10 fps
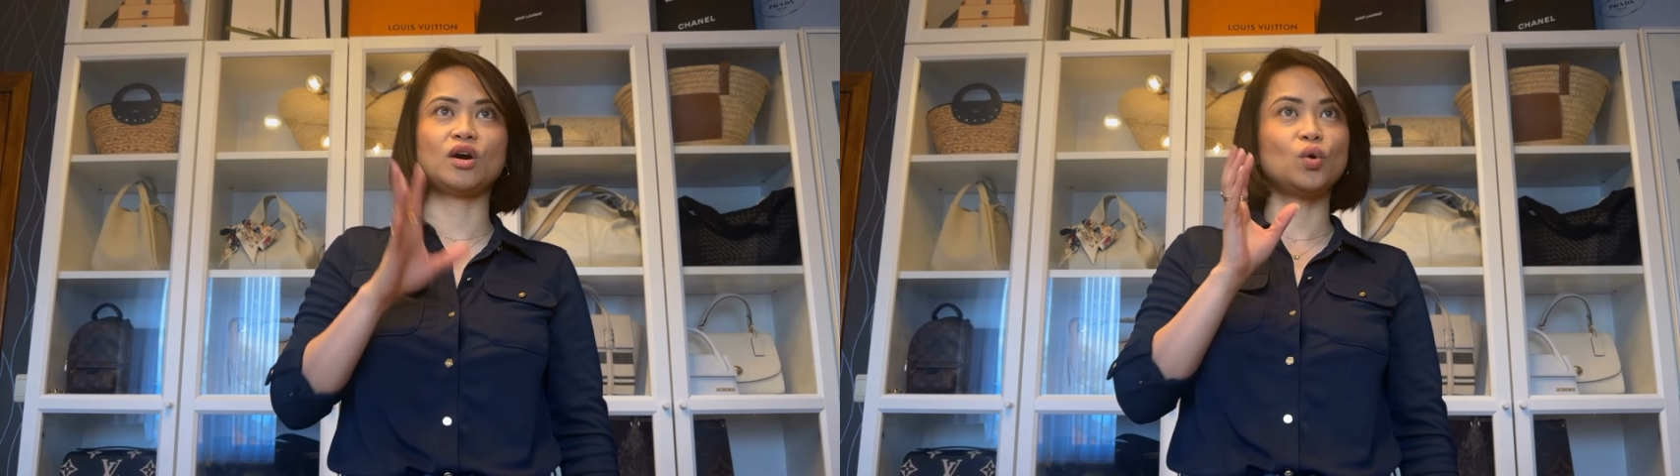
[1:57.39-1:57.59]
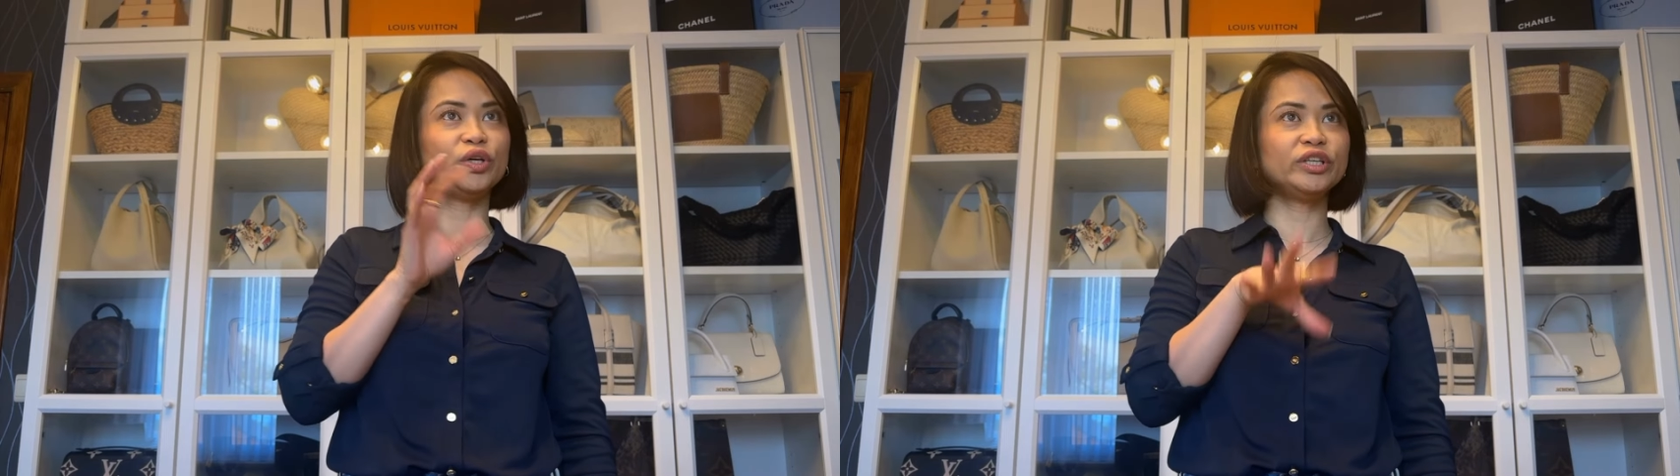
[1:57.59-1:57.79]

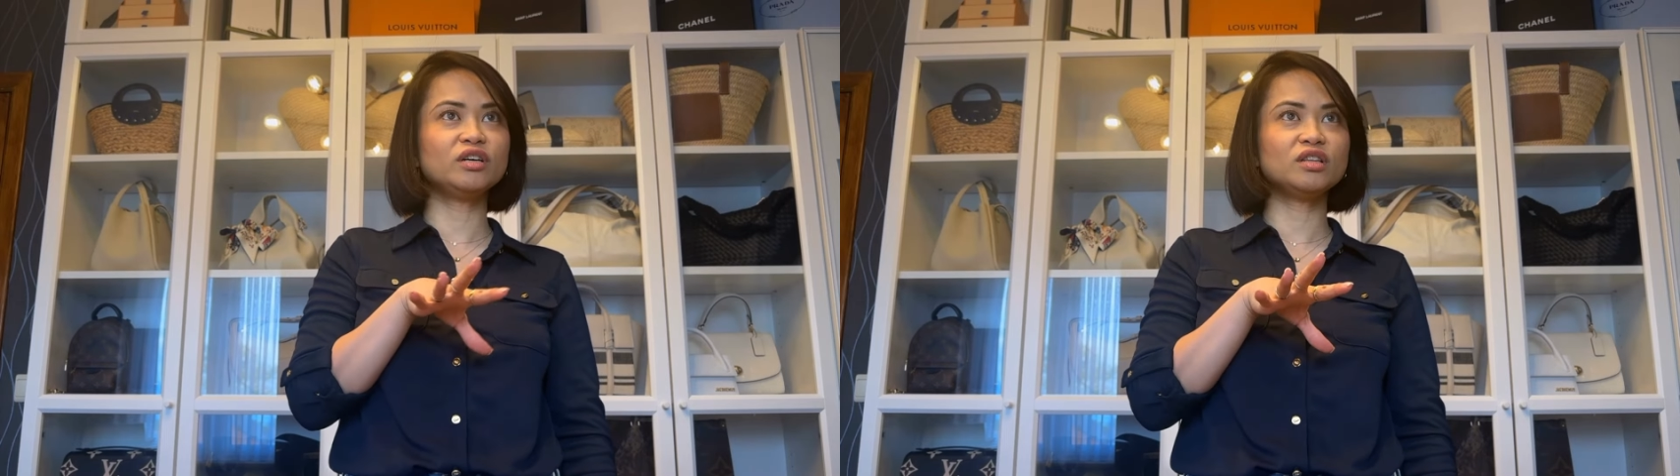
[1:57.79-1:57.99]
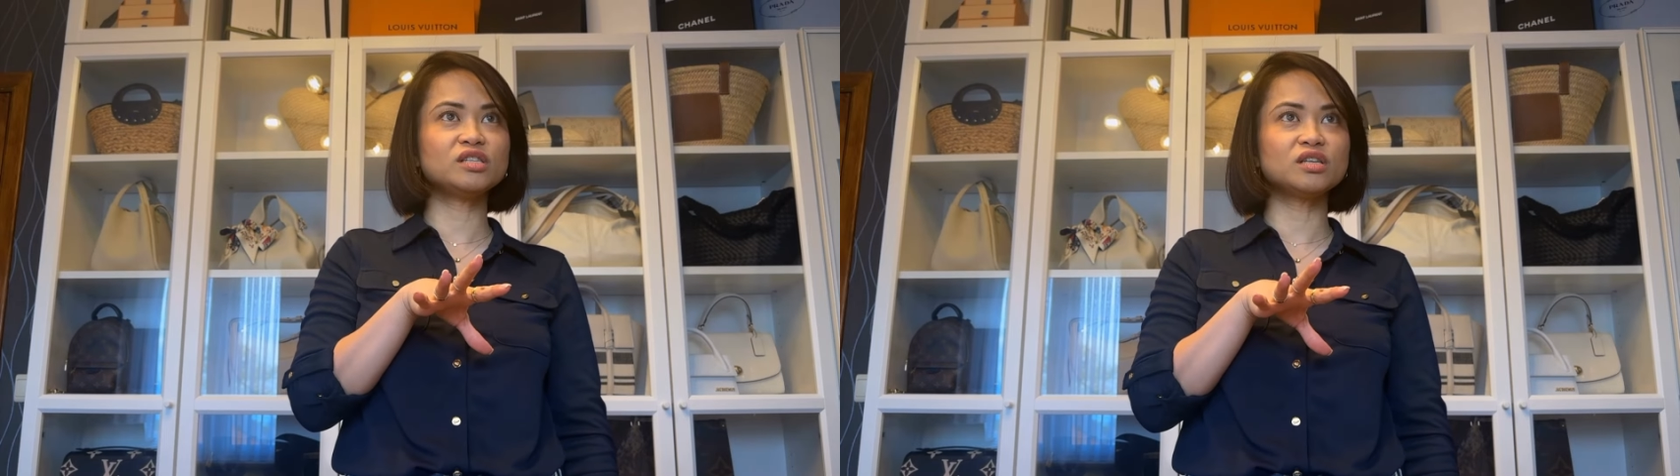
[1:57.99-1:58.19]
ordered
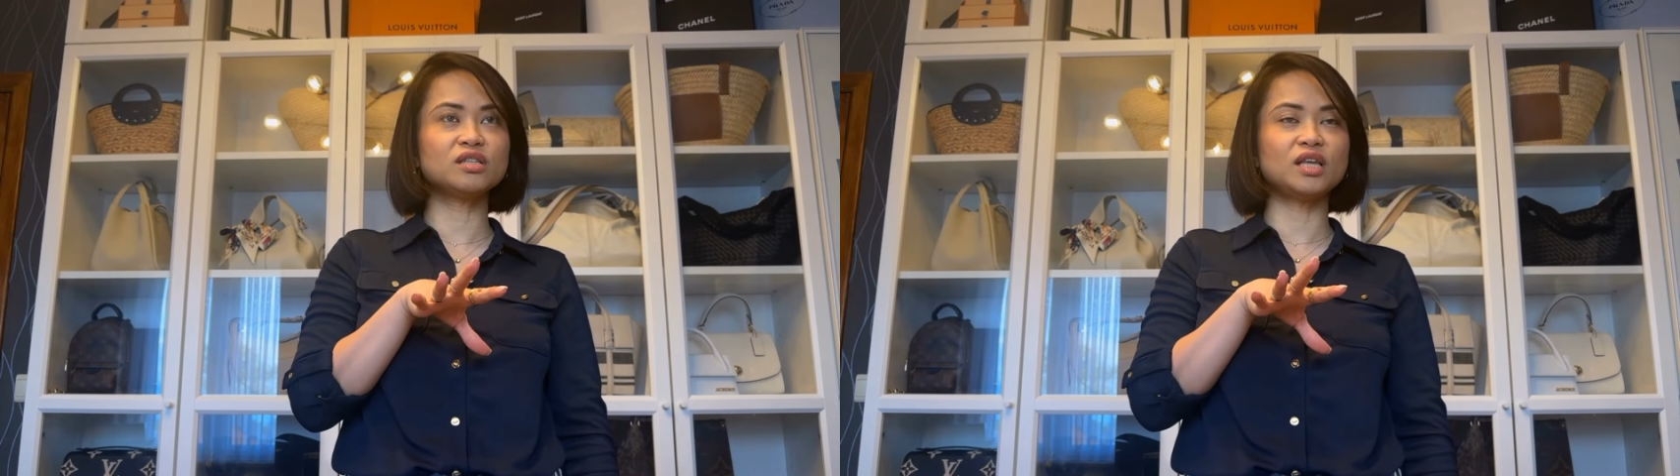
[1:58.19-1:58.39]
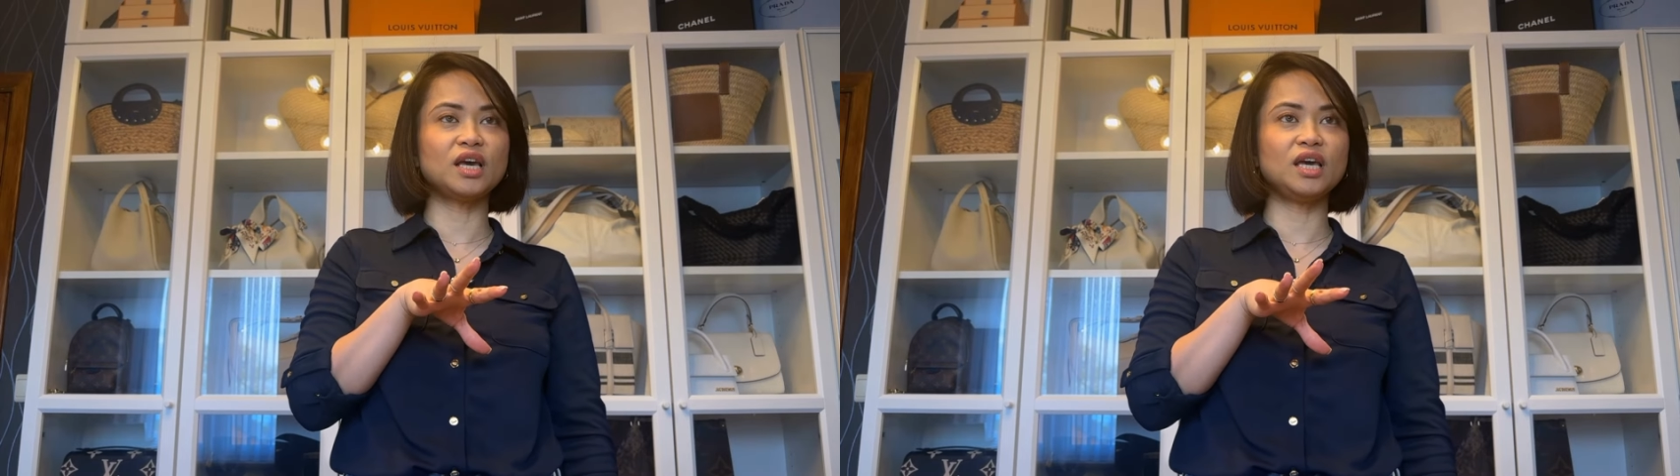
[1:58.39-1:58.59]
on a
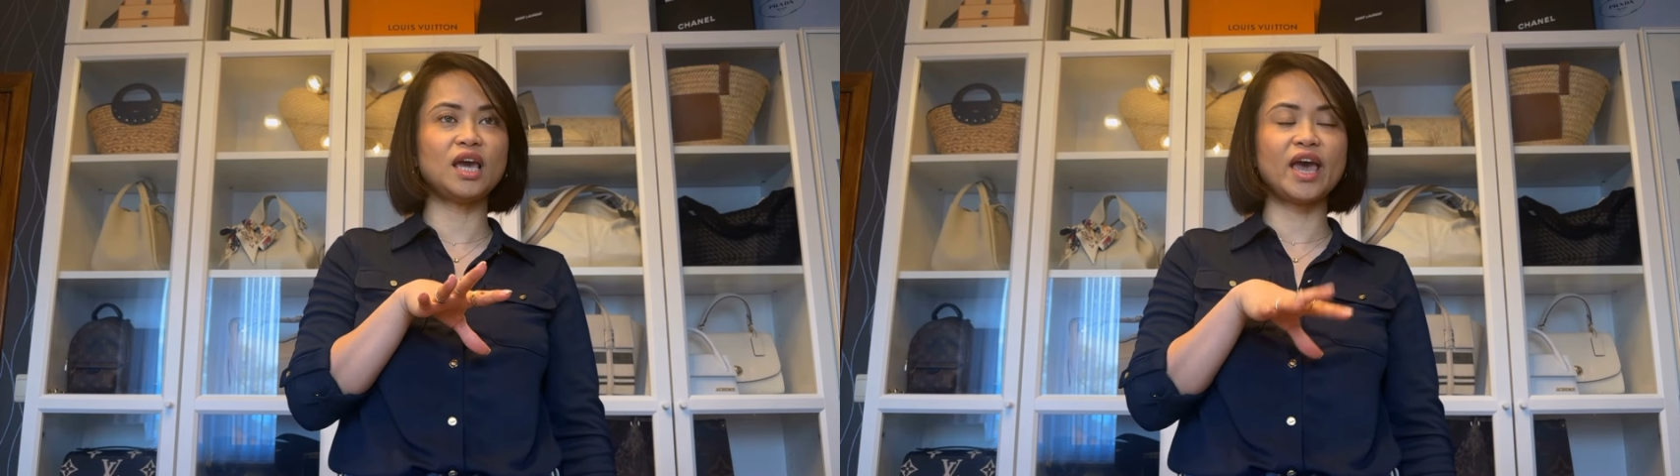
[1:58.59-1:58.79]
Sunday